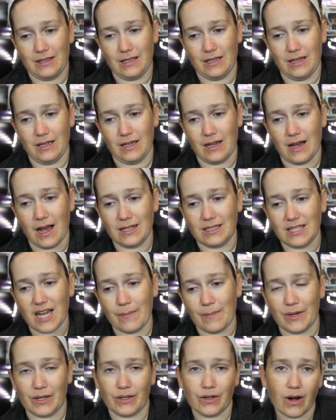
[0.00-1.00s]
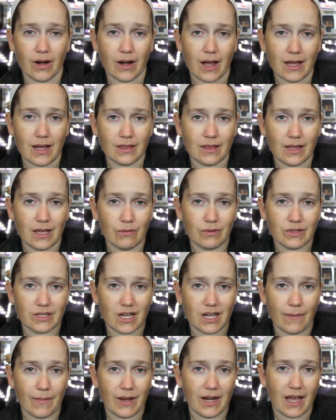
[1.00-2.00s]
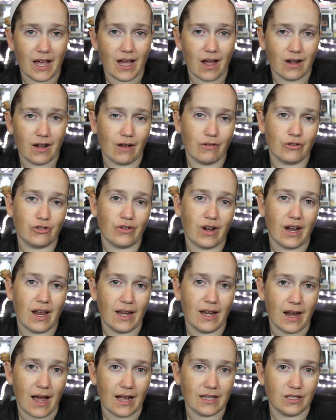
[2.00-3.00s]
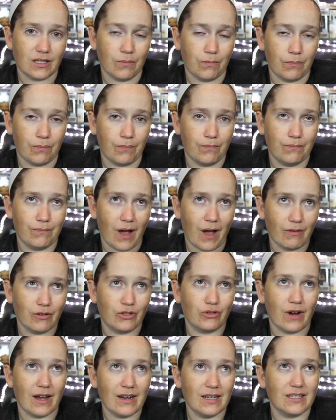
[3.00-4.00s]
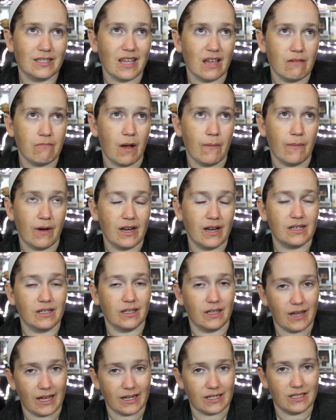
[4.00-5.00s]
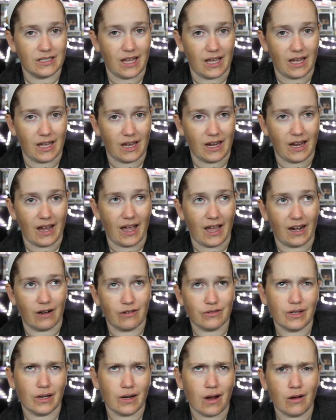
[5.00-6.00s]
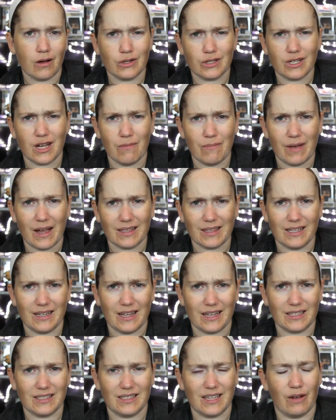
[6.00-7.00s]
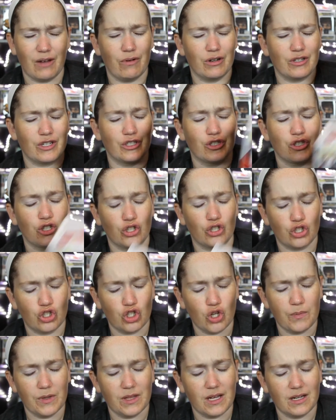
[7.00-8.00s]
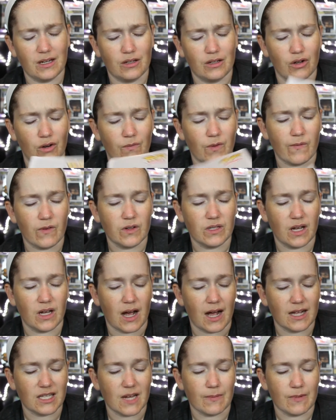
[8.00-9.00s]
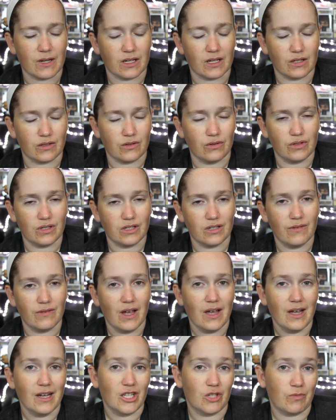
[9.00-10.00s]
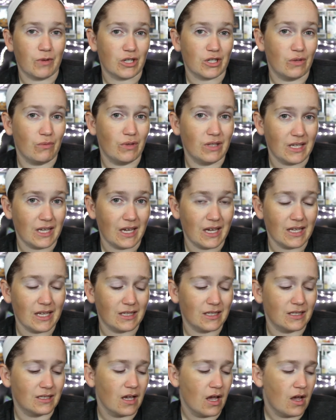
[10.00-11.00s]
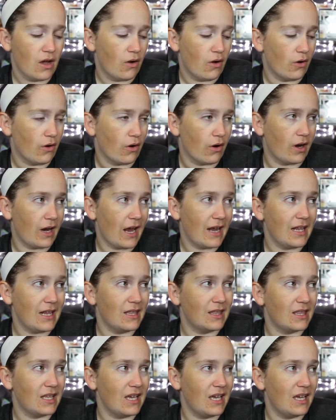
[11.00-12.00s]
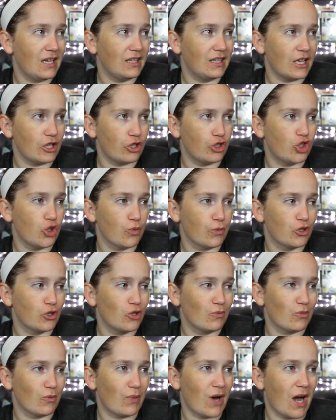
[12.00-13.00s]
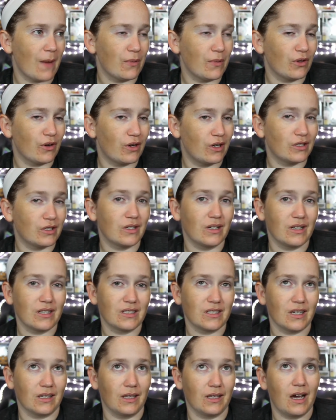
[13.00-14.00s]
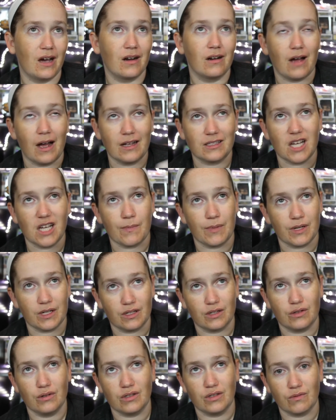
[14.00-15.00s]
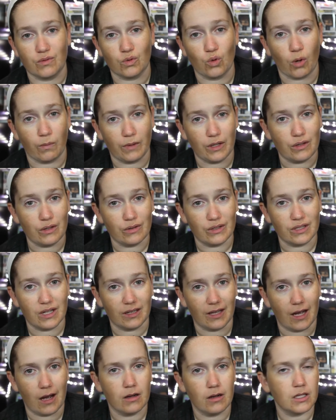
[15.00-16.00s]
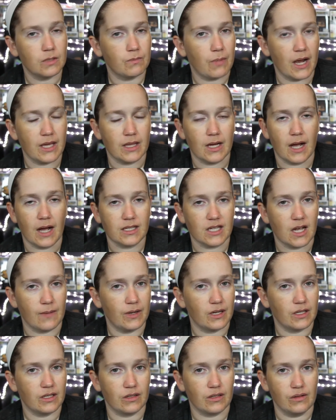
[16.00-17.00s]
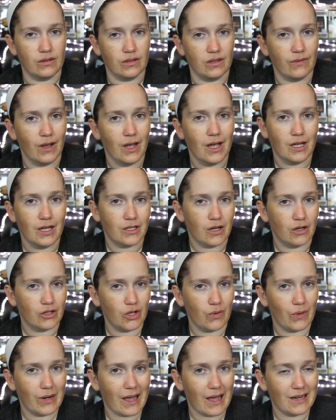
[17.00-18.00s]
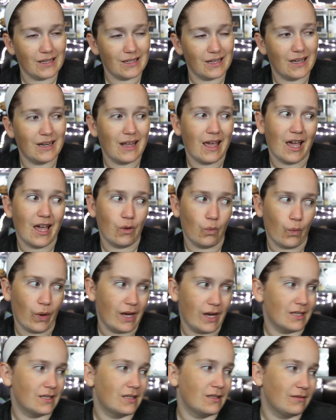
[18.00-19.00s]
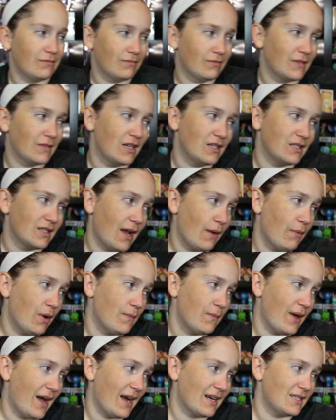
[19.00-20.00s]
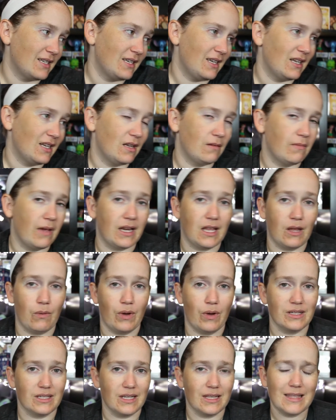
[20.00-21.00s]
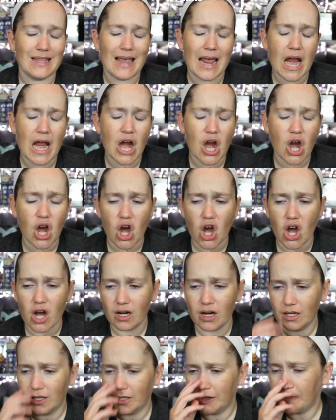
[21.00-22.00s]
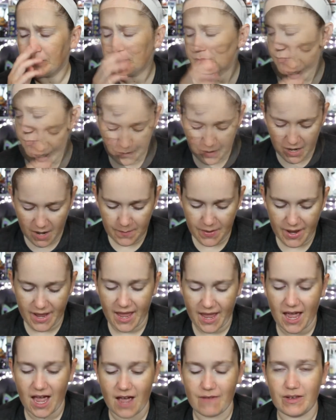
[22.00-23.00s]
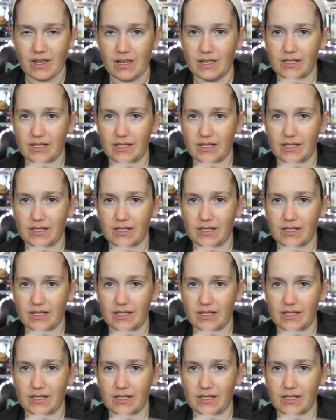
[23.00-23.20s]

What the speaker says: the Hot Topic Nerdite thing was coming out, and I was trying to save my money till the next day, and I was like, I'll just come back the next day, which is just a stupid thing to do. If you ever see a Hot Topic exclusive, especially with the It's, or anything that's super, super popular and is going to sell out, Hot Topic exclusives normally do sell out, so I got a Hot Topic exclusive. Don't do what I did, and wait. Because I went back to get him and he wasn't here. The next pop I have